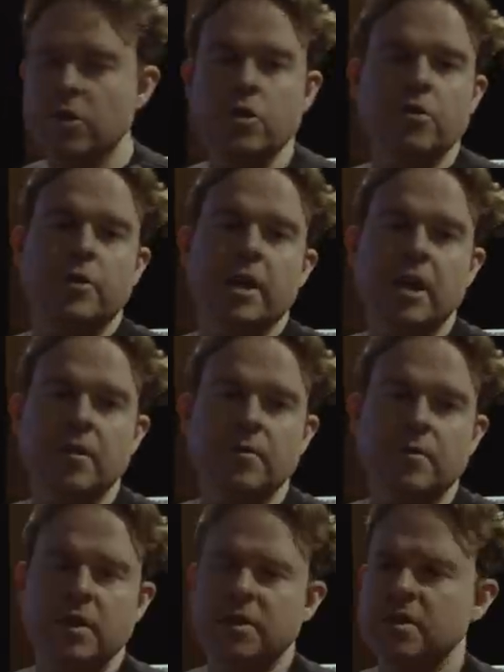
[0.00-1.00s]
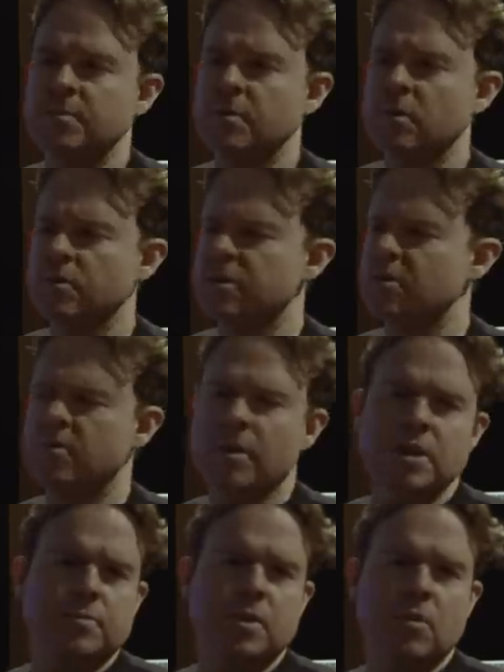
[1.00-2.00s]
new creative features, but also a
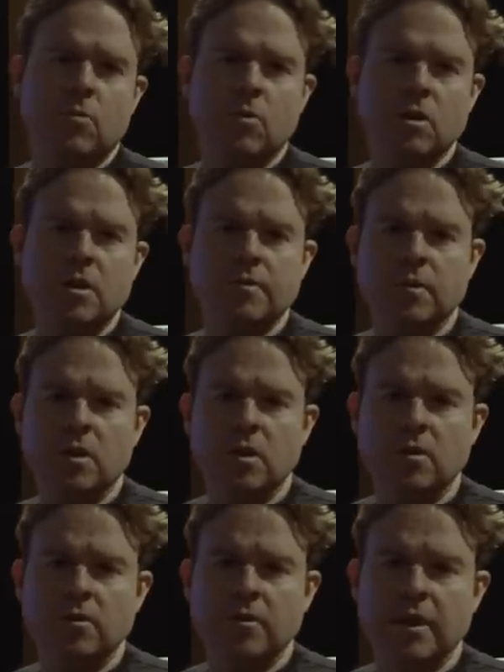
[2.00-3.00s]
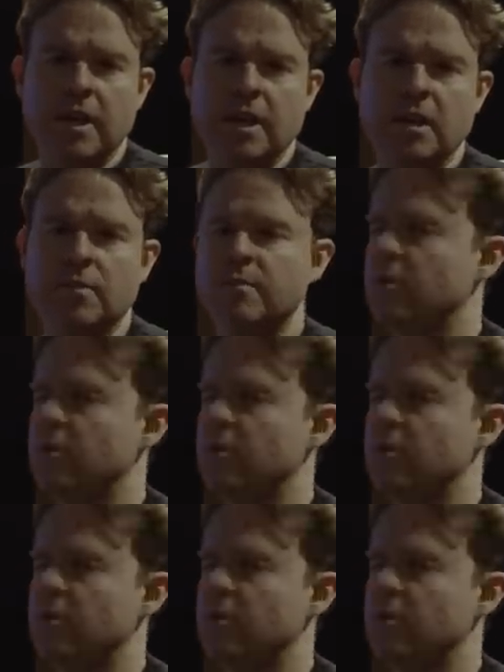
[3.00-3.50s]
much better workflow. And I'm